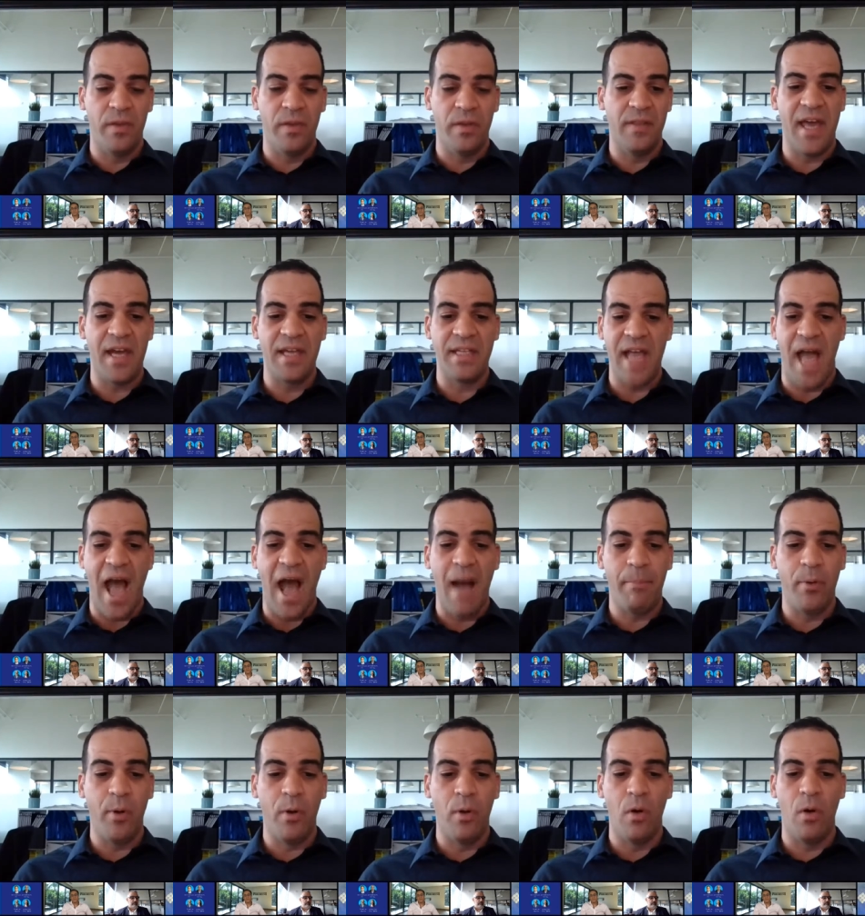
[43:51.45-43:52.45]
whether that is
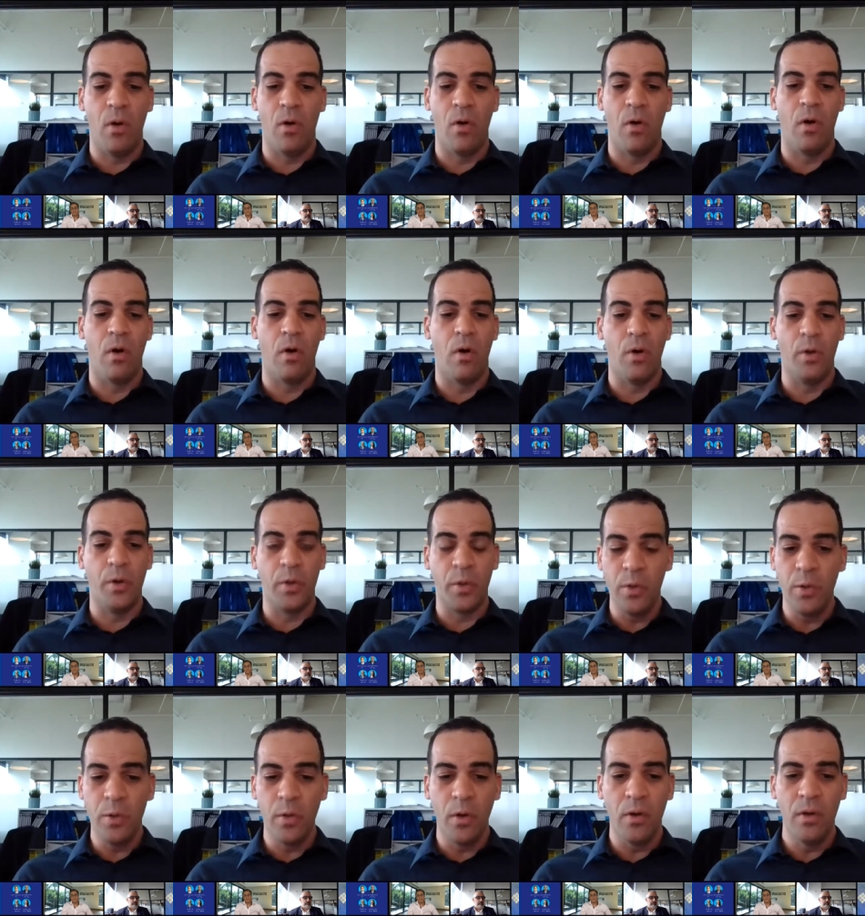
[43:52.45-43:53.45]
Apple or
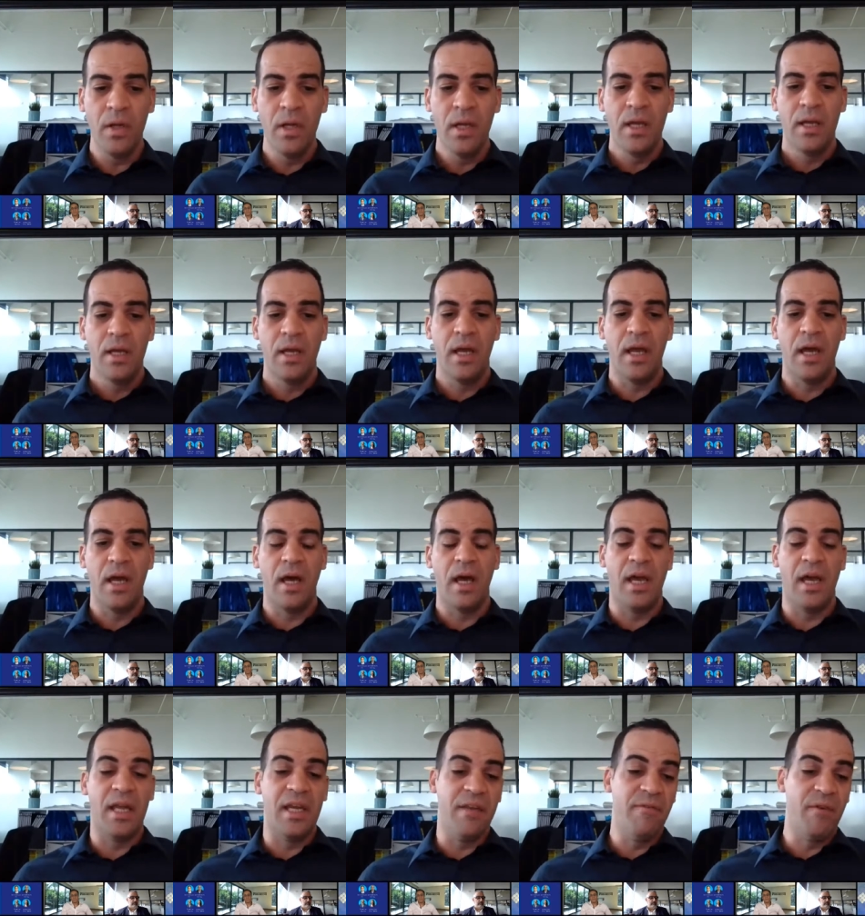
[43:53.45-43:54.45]
Google,
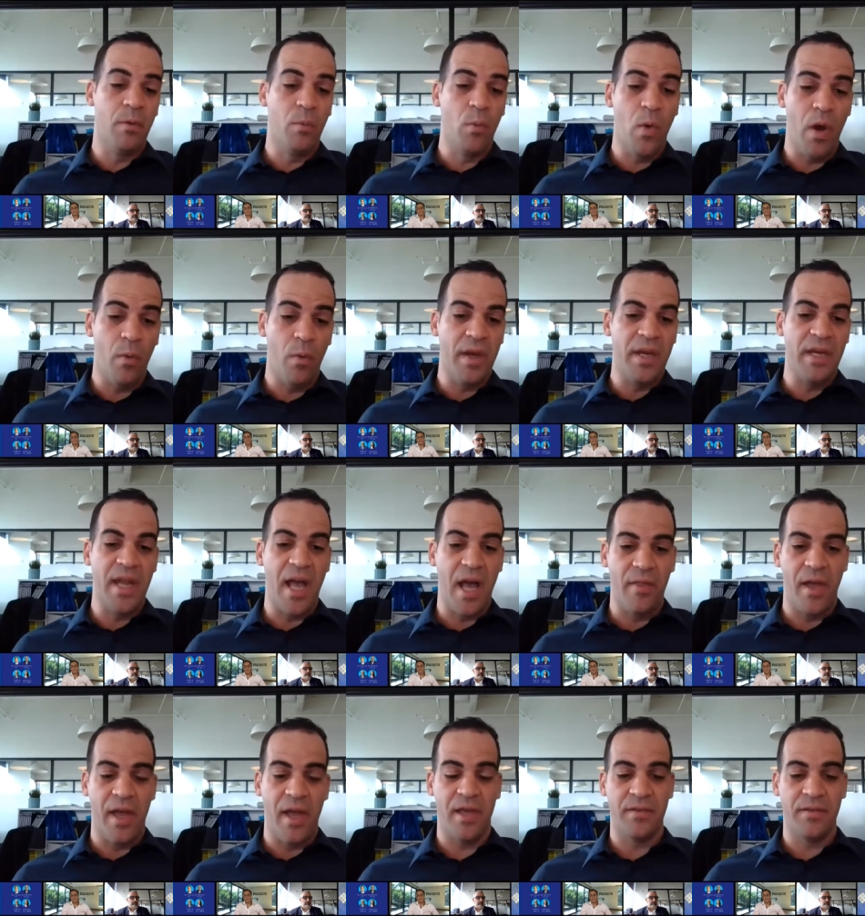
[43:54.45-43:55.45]
and even Huawei
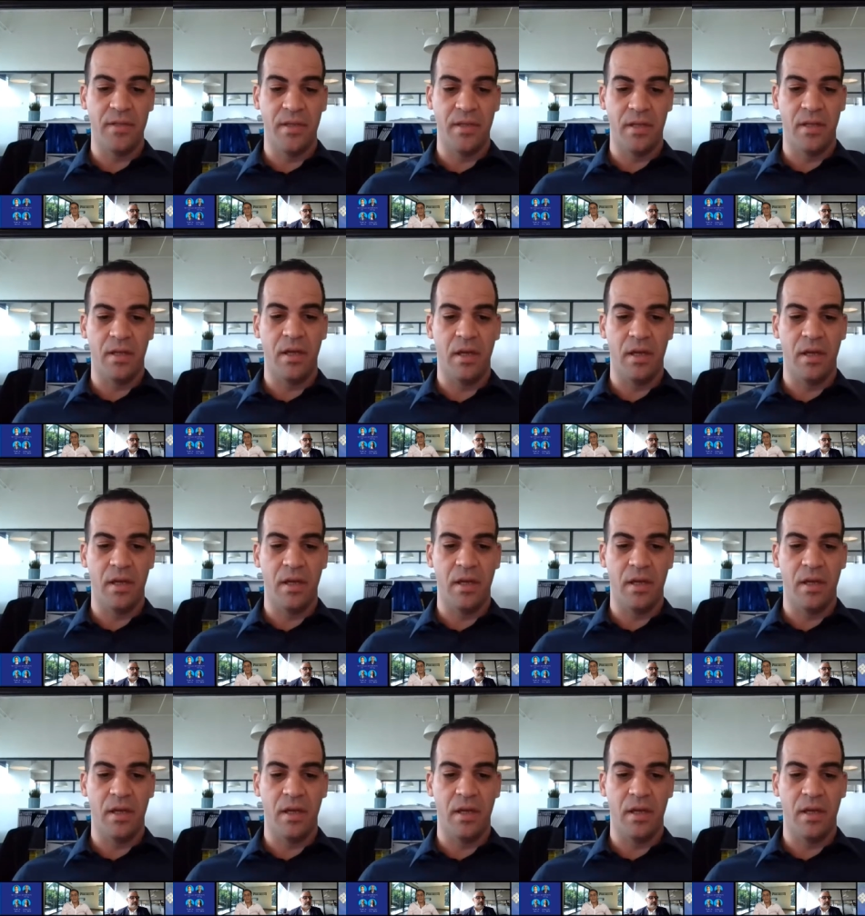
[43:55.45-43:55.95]
now that has